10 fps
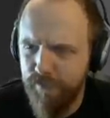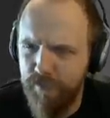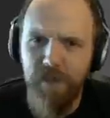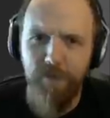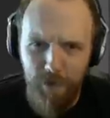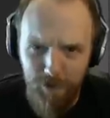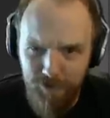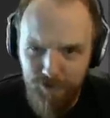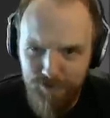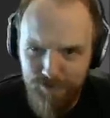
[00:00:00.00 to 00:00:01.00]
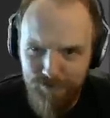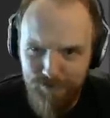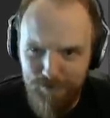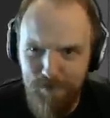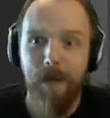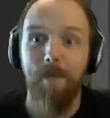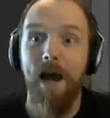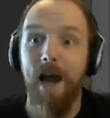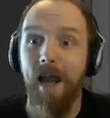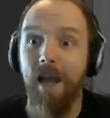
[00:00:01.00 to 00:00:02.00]
Thank you very much. Bye
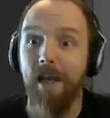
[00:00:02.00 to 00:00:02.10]
bye.